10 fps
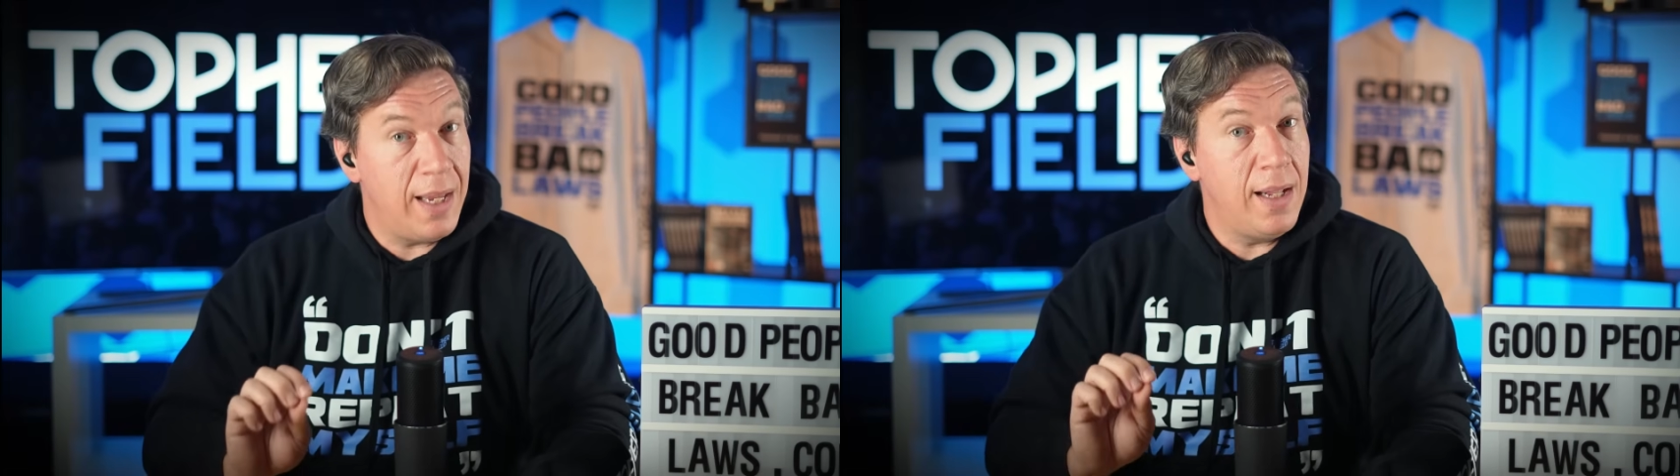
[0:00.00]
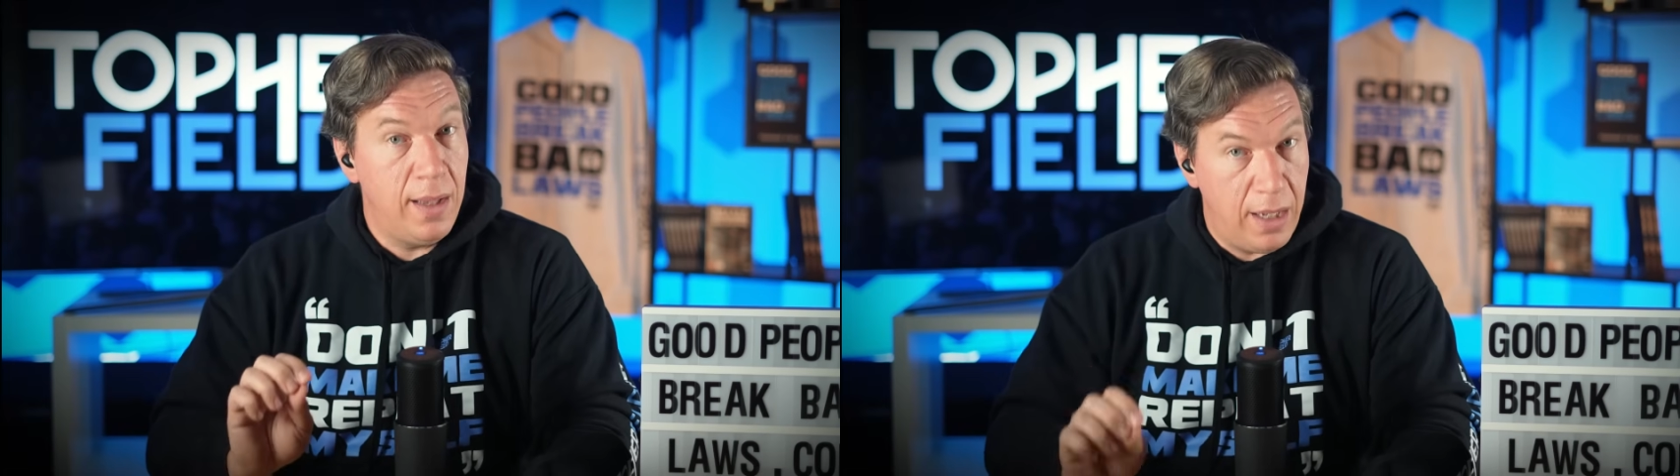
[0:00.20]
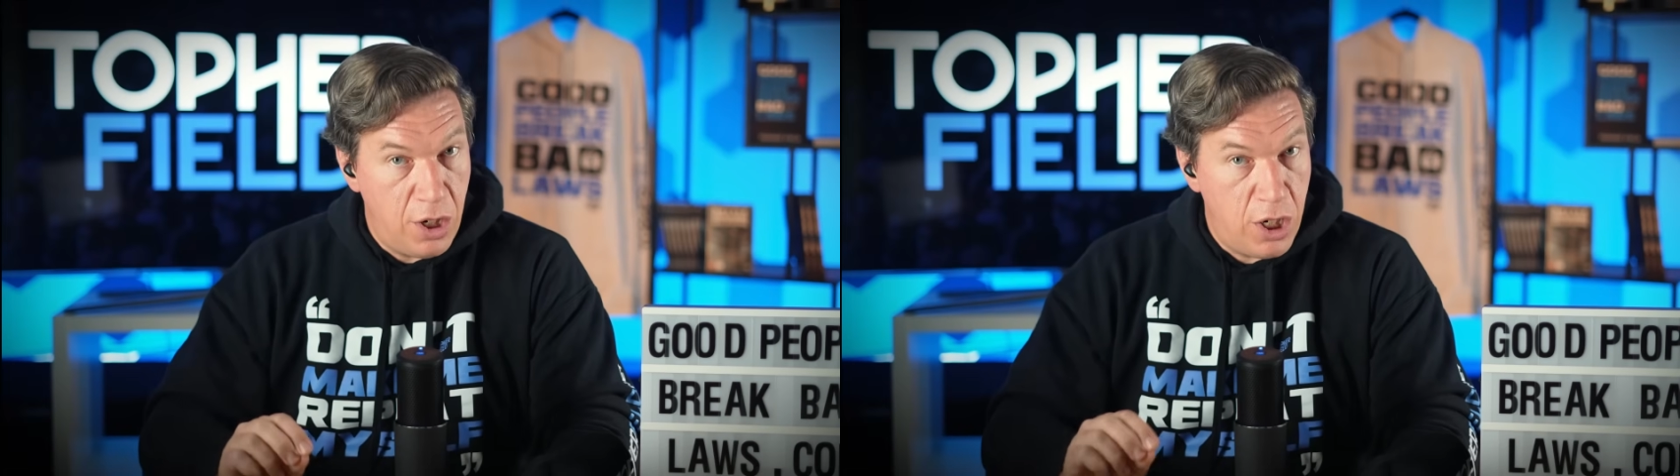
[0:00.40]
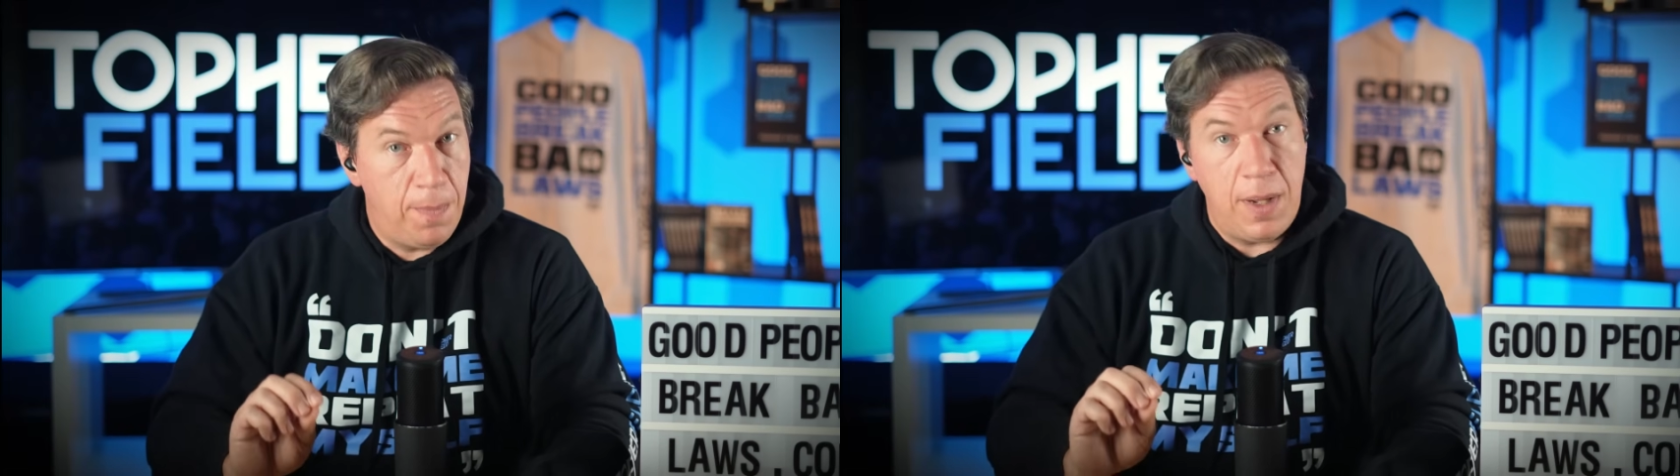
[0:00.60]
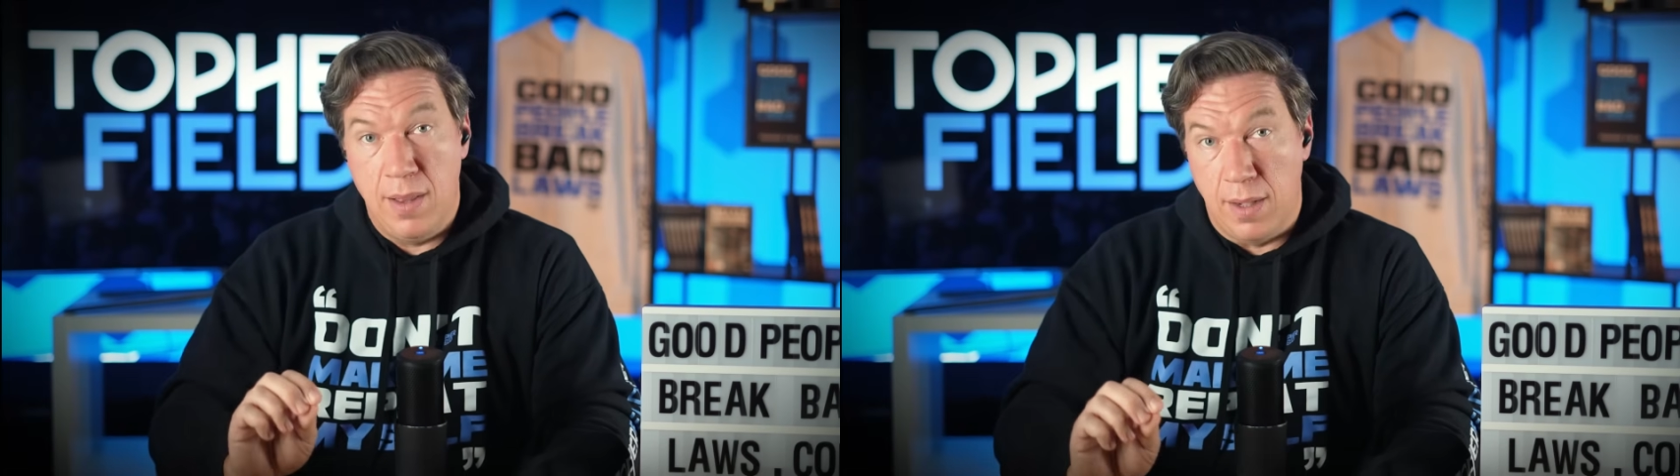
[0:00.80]
in
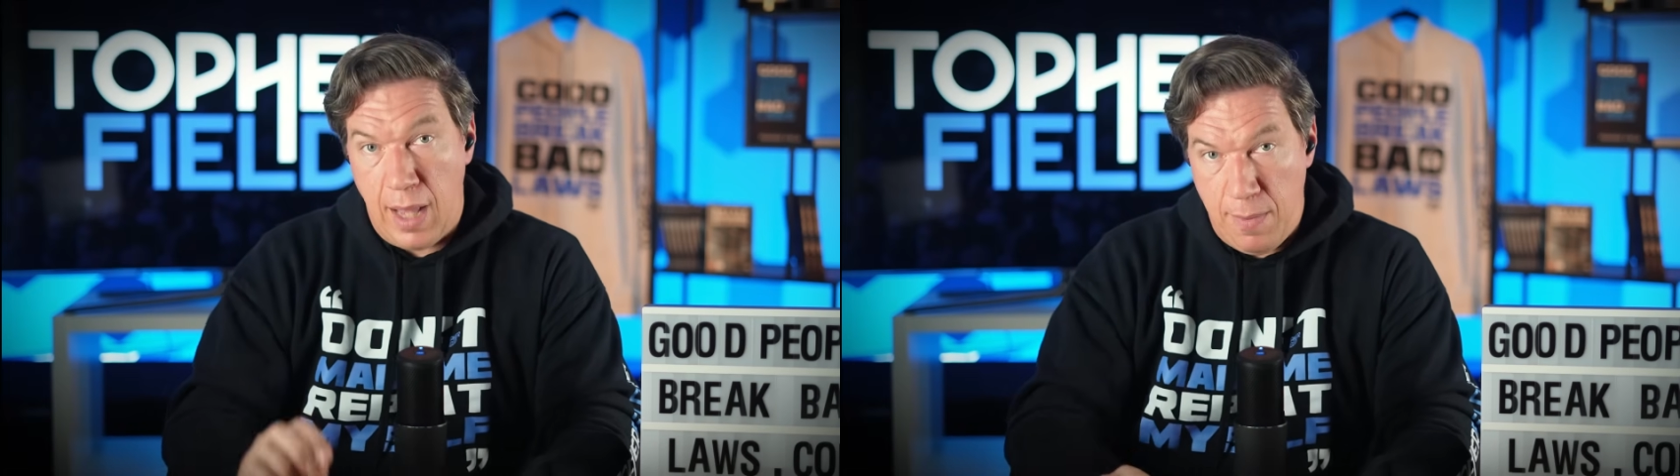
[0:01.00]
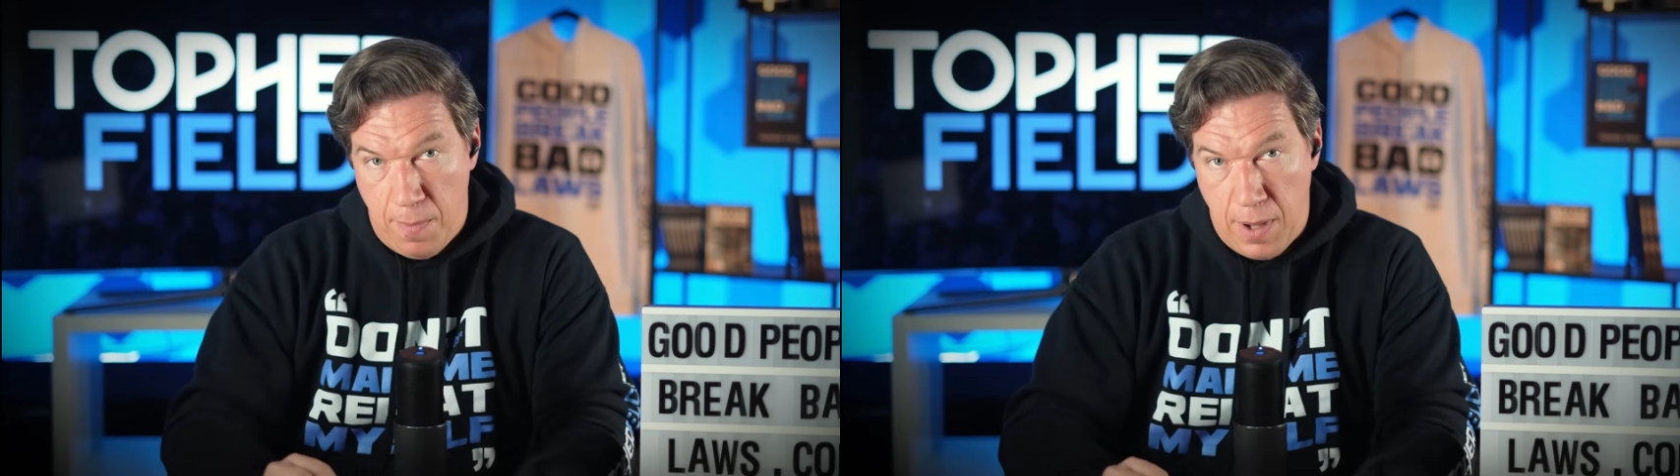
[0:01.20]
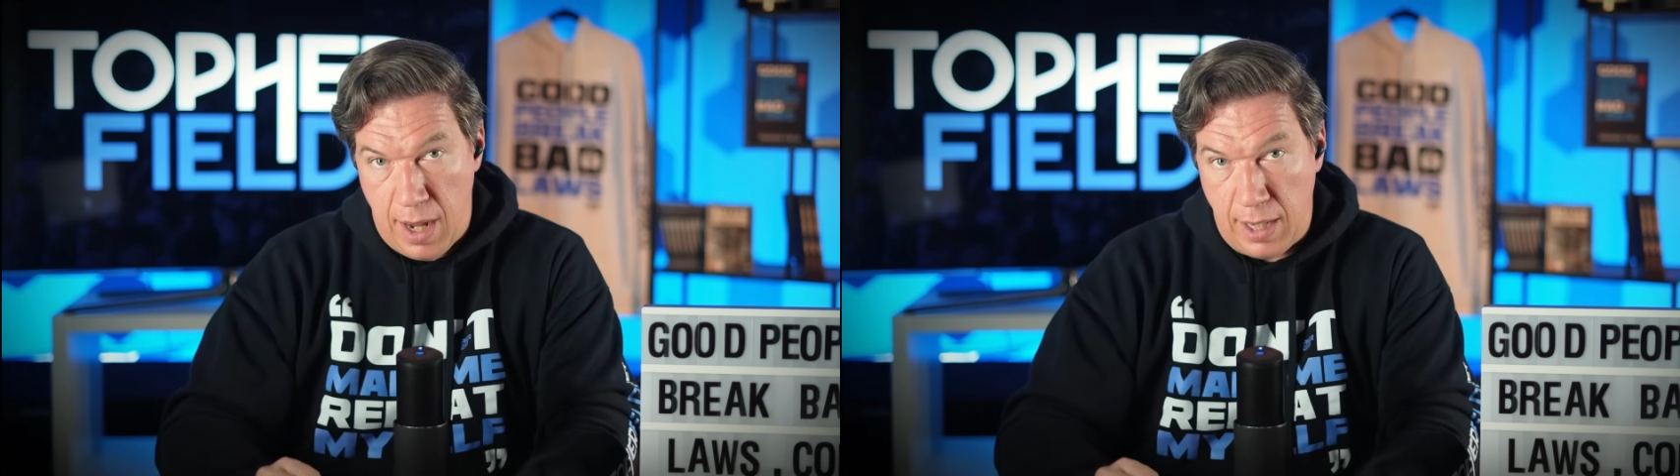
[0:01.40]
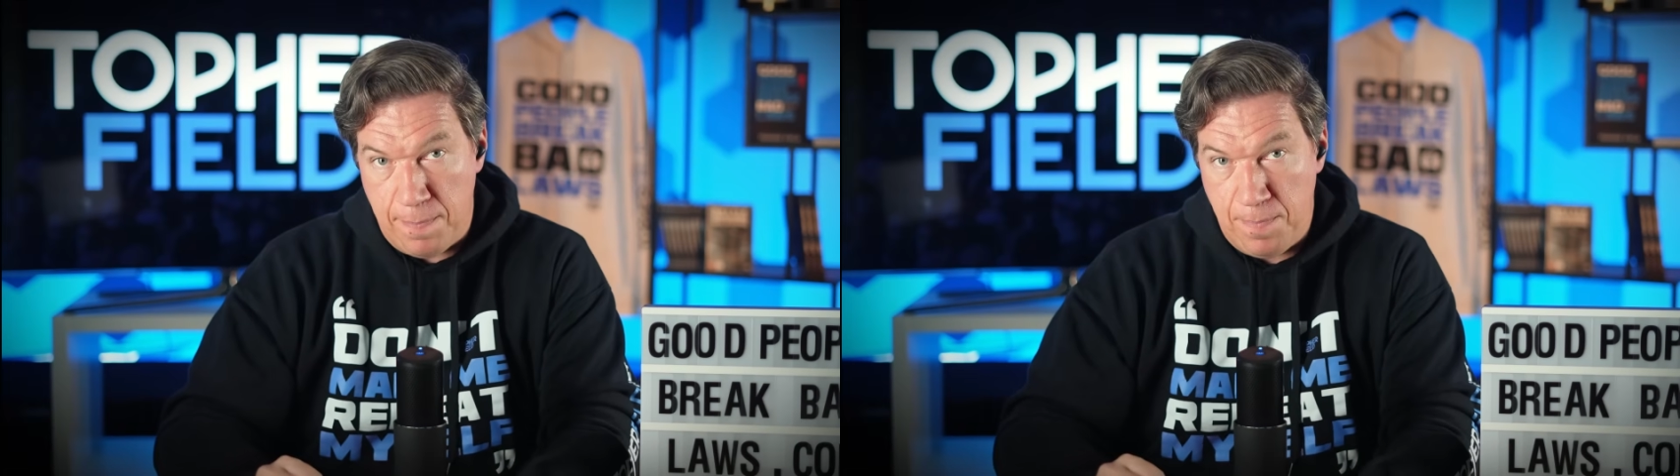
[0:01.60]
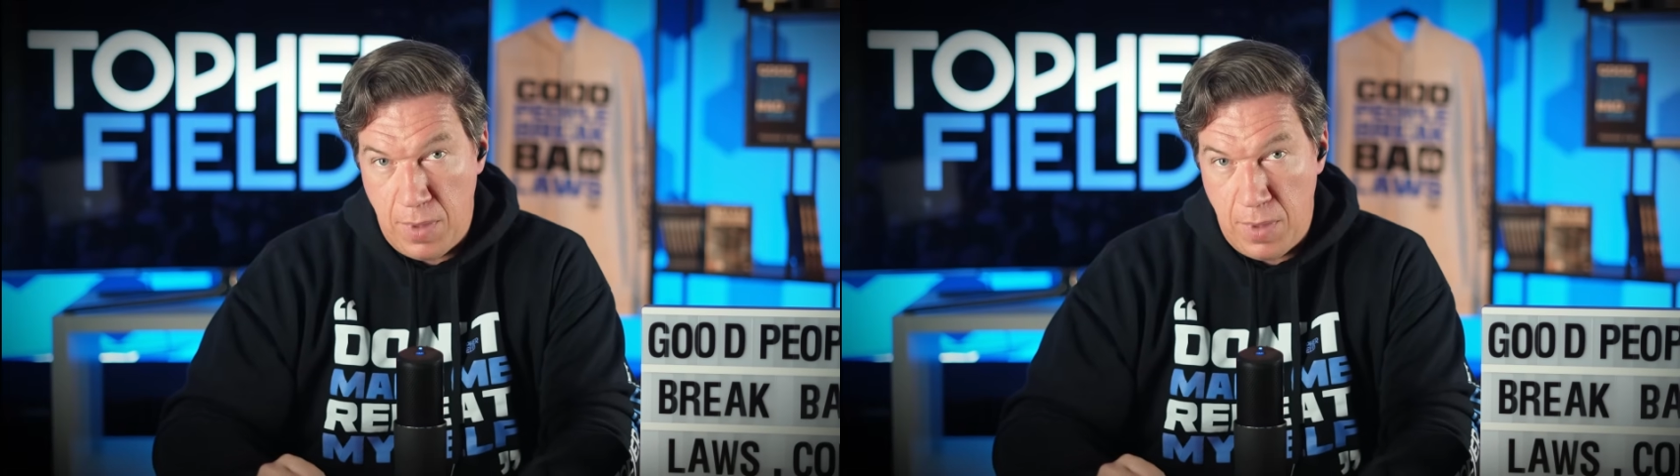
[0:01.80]
leadership in the Labor Party,